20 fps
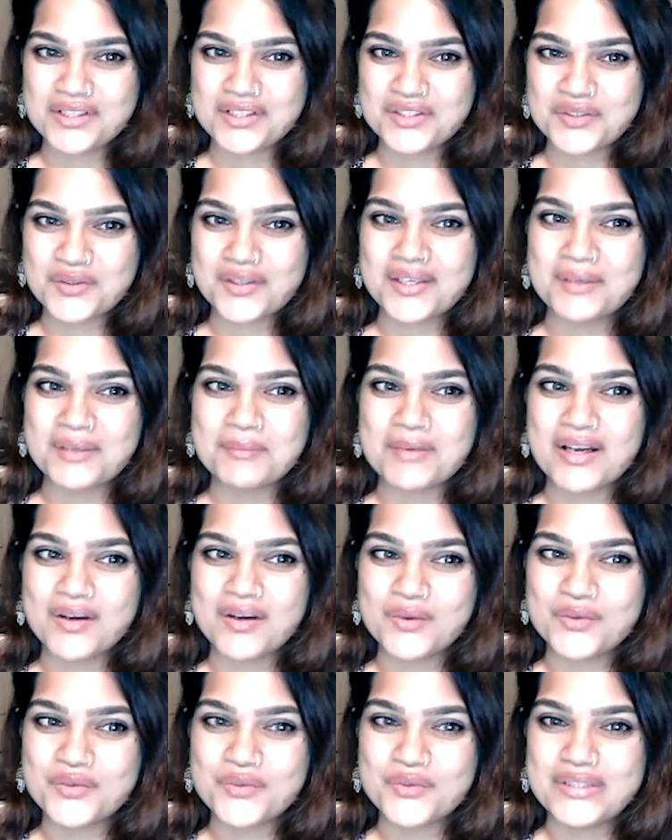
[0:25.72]
are talking
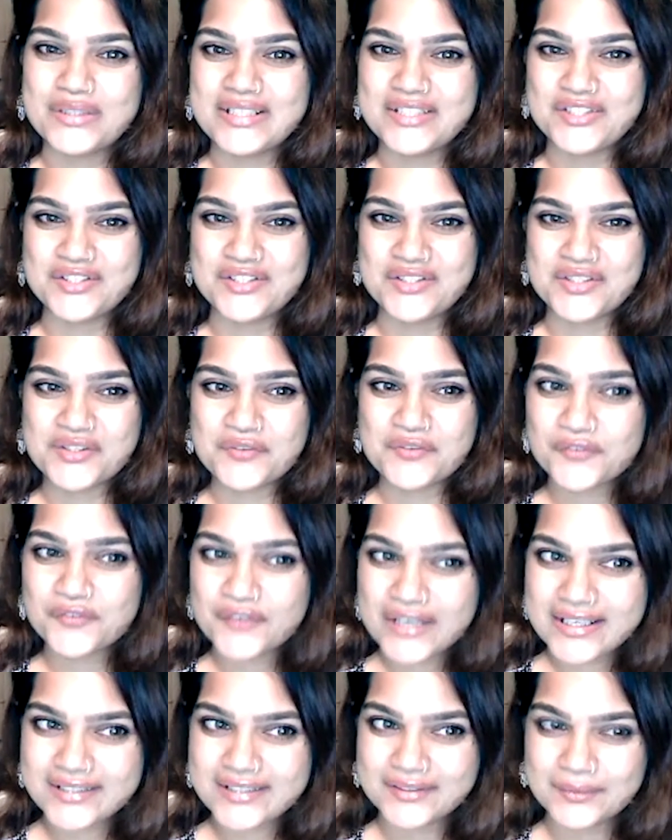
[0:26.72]
about religious
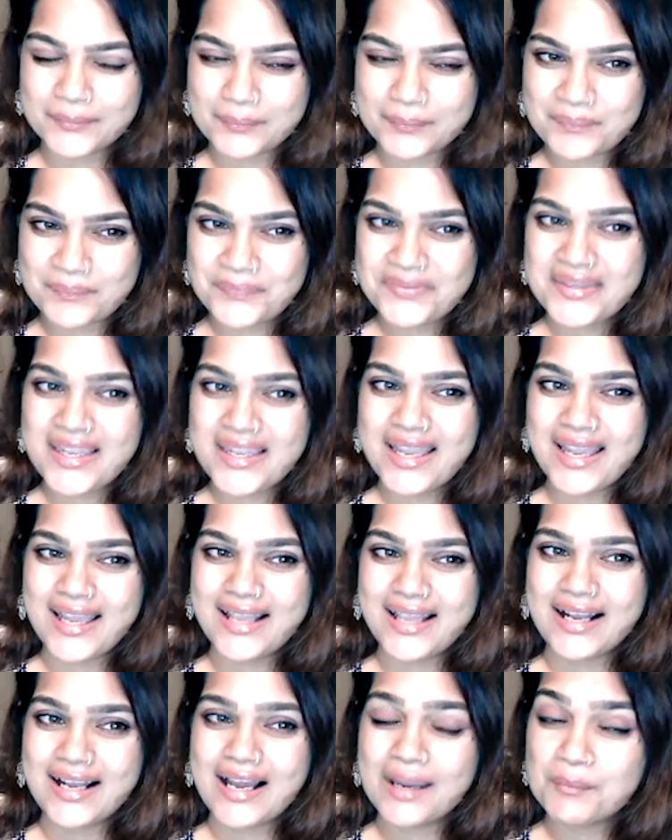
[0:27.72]
freedom,
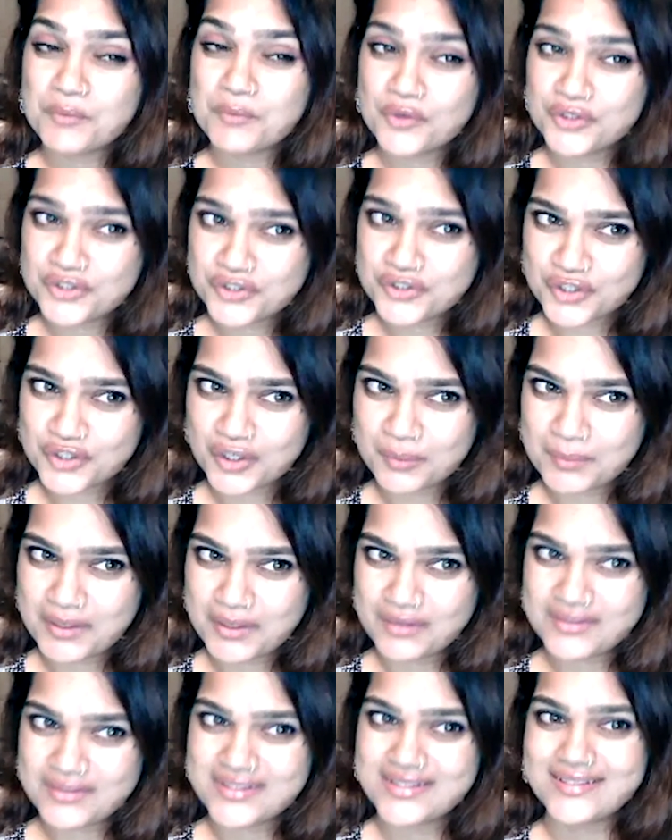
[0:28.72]
and I'm going to talk
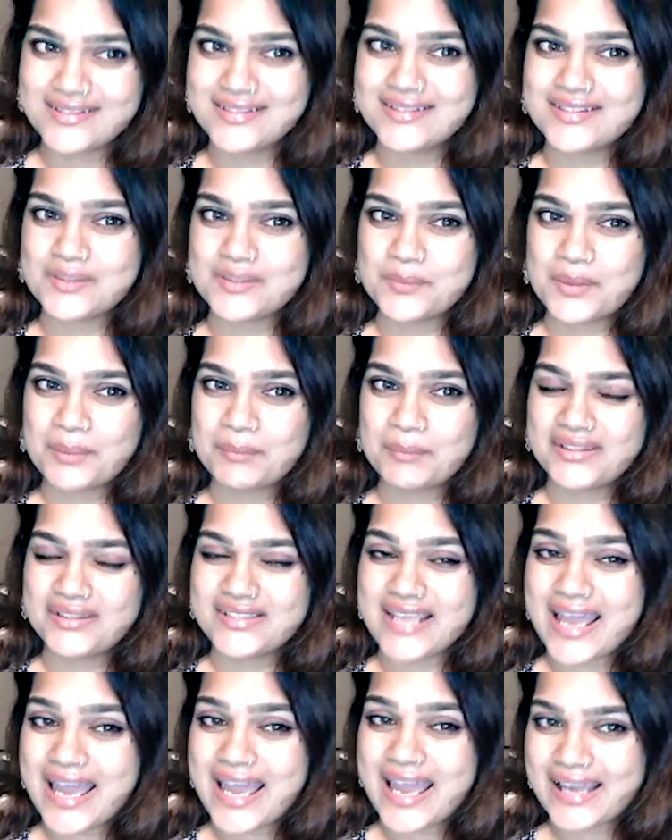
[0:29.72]
about Citizens Amendments
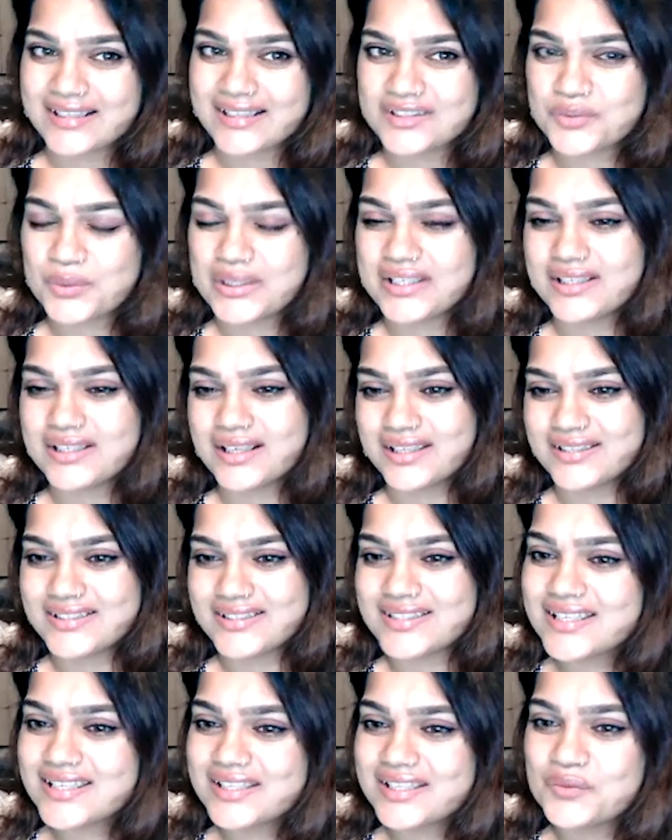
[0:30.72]
Act
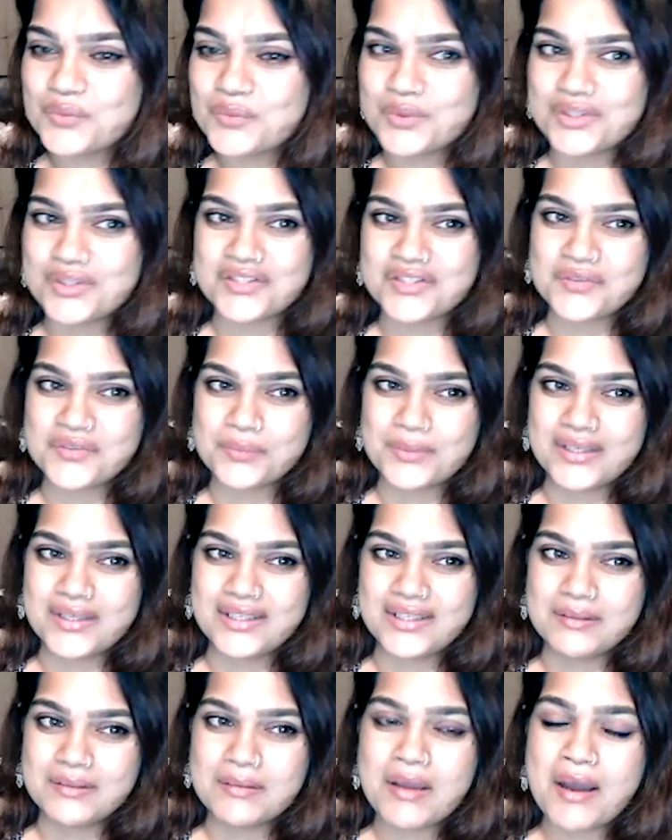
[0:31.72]
2019, which has
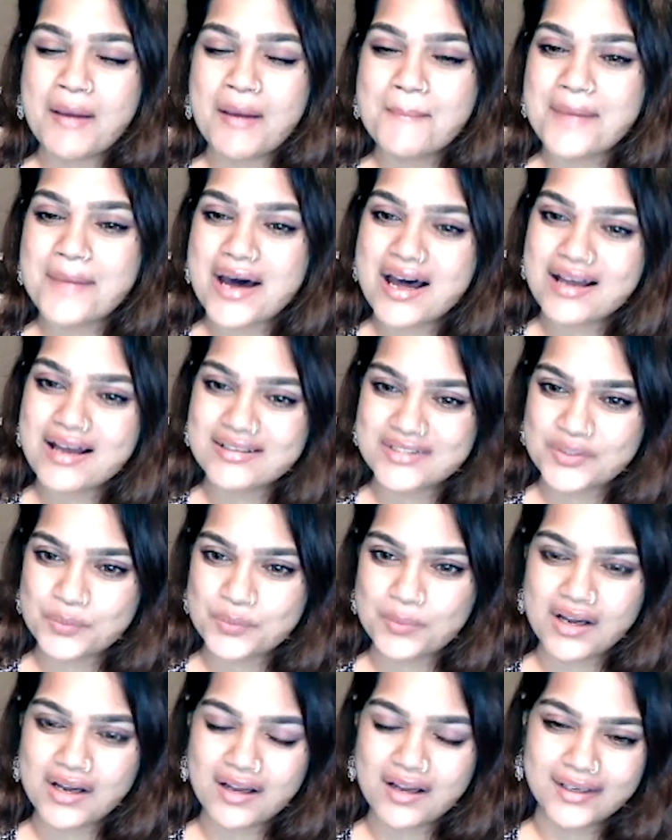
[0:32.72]
been passed
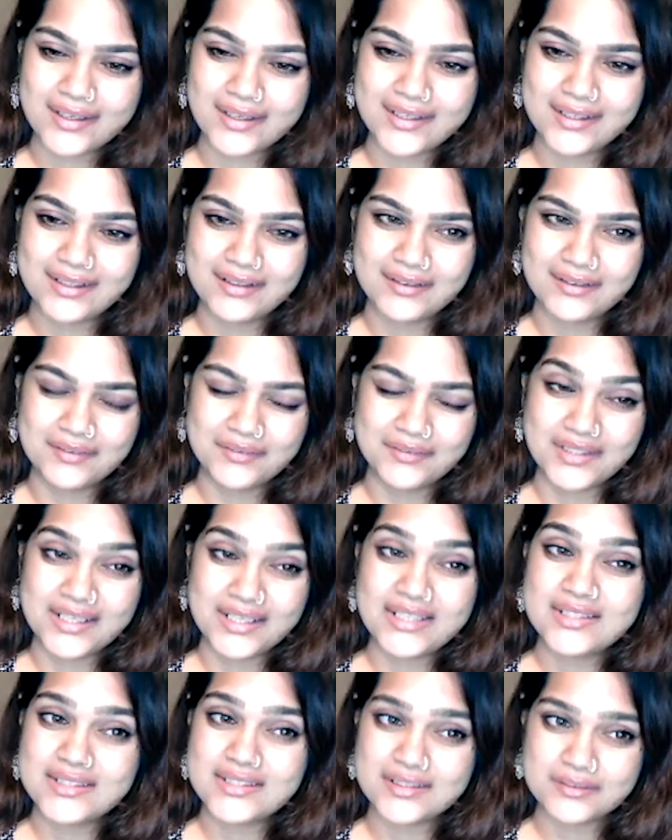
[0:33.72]
by the
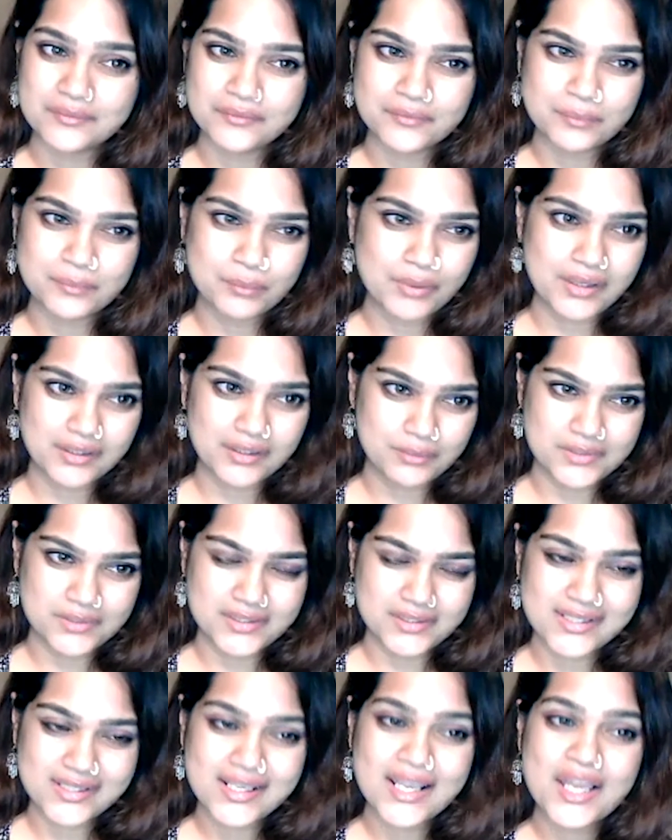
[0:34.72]
Indian
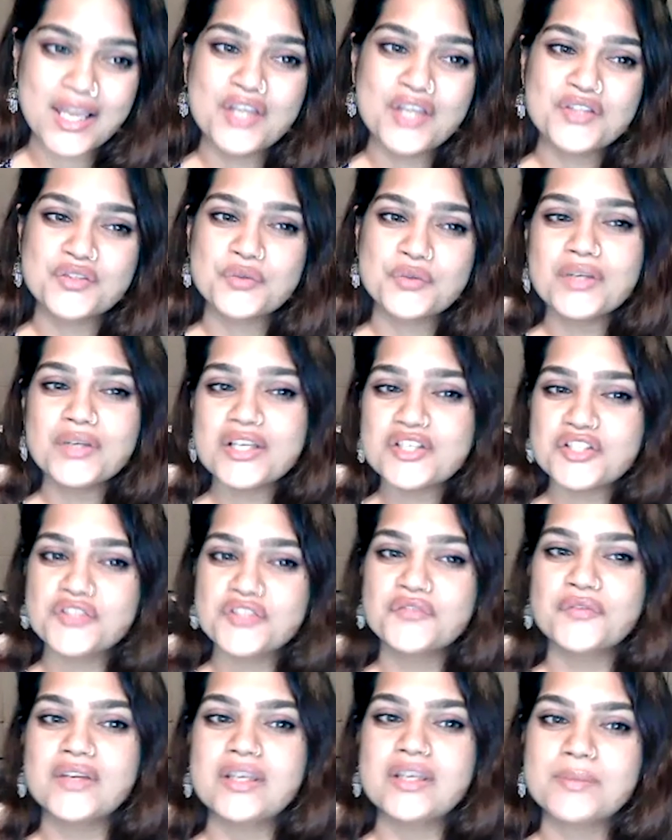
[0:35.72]
Parliament. So religious
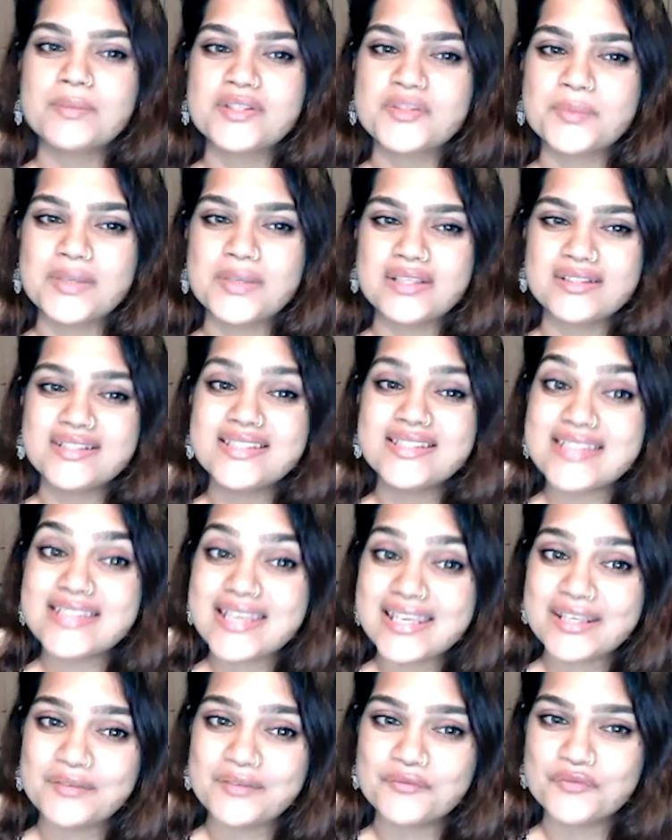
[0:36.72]
freedom has been
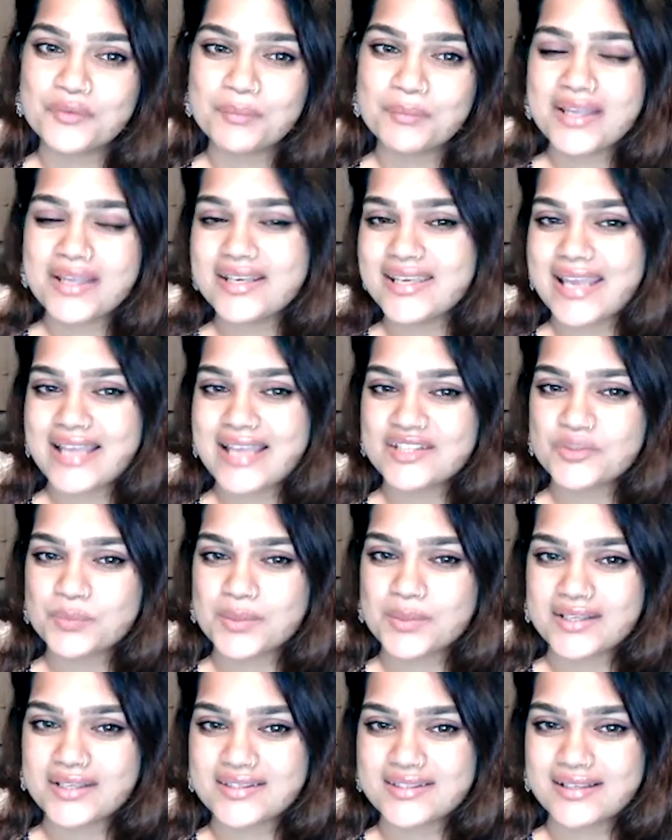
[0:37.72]
seen from many
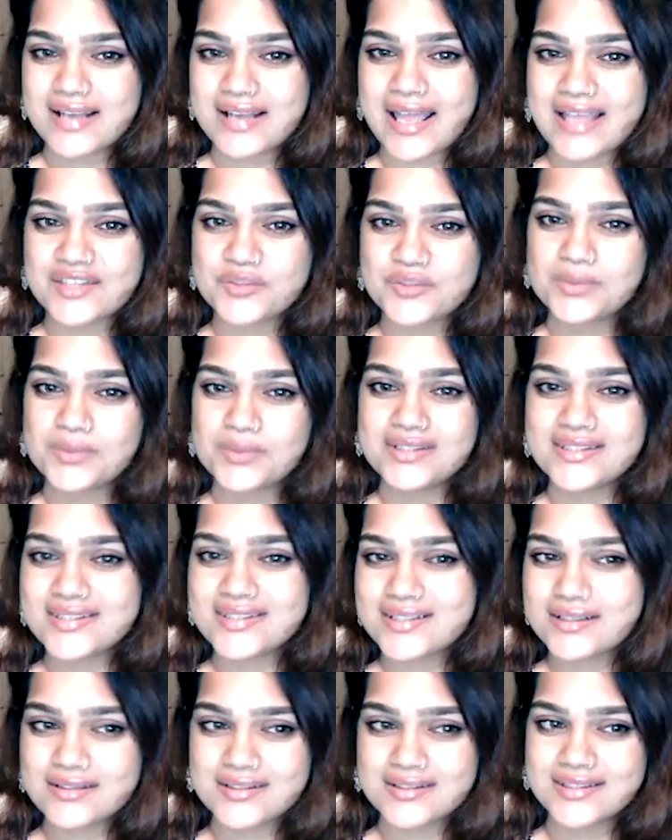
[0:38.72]
aspects and has been
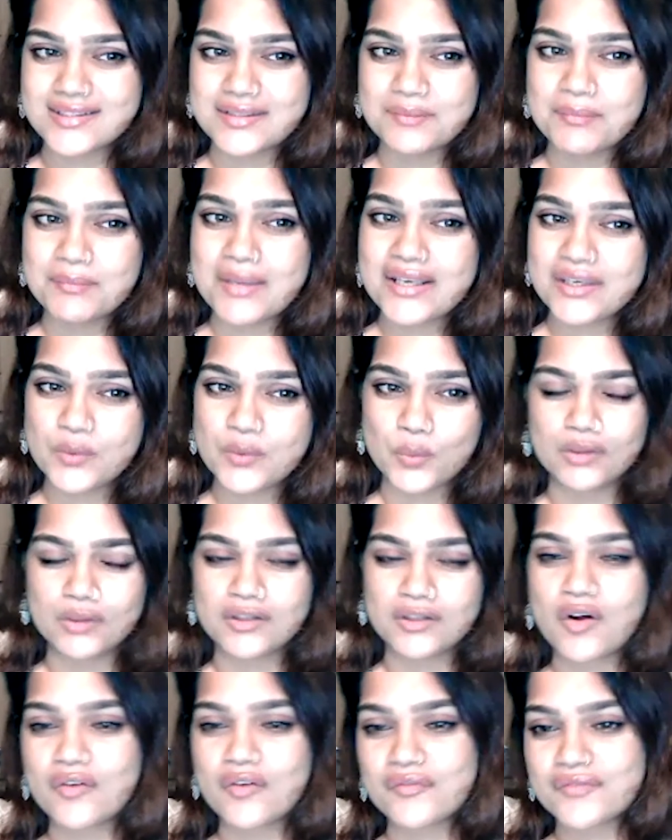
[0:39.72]
discussed in many
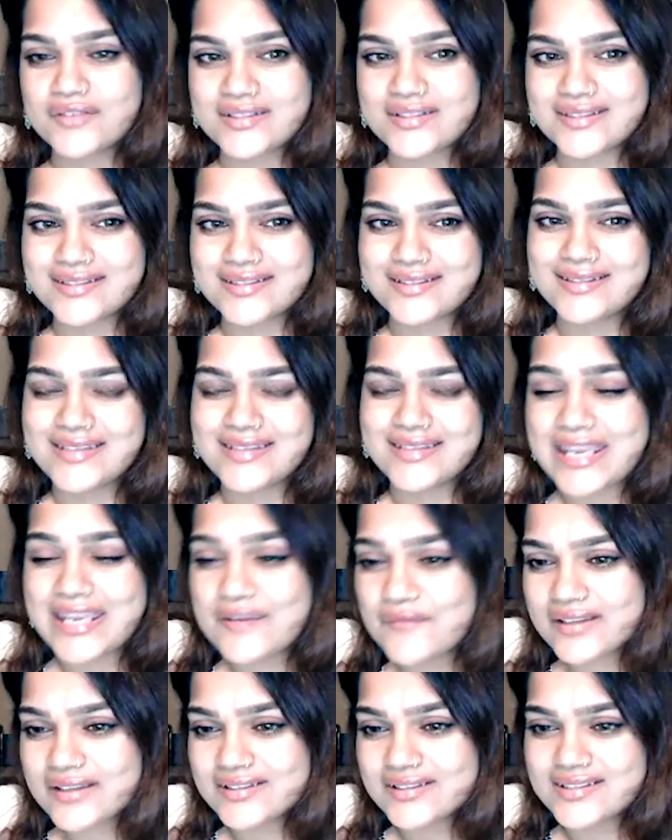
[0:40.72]
world conferences,
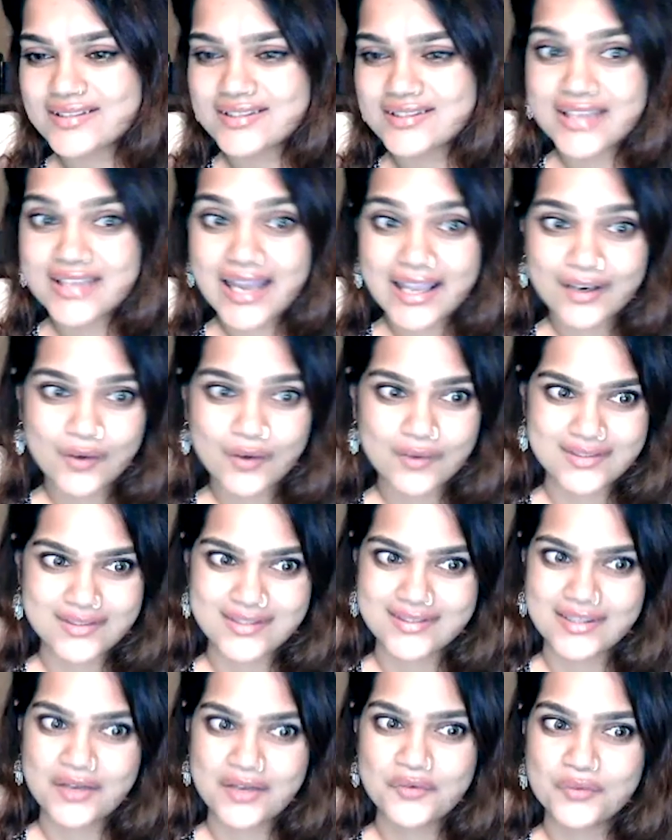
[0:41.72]
events, and dialogues,
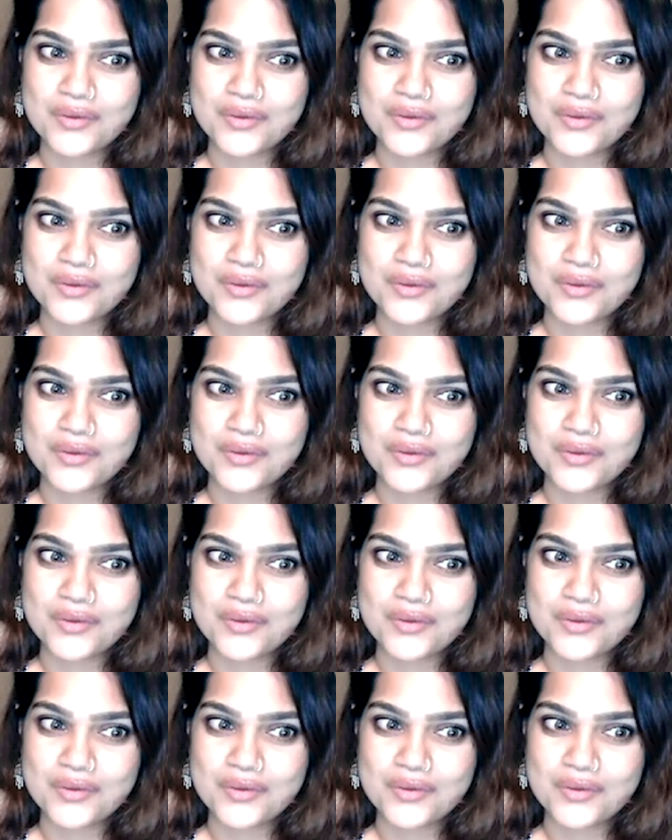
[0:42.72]
etc.